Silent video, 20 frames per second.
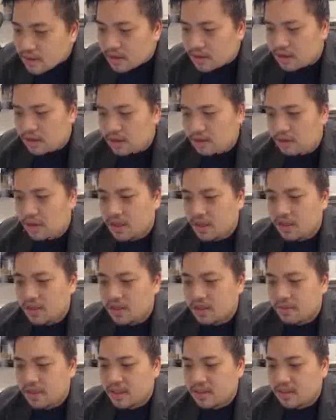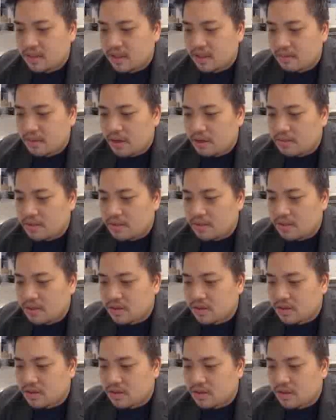Do you want to customize startup
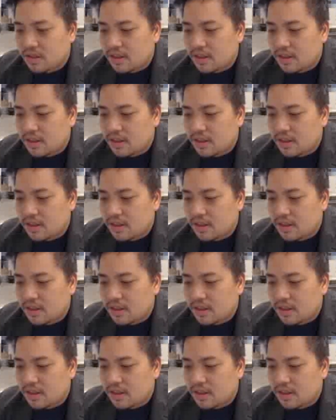options?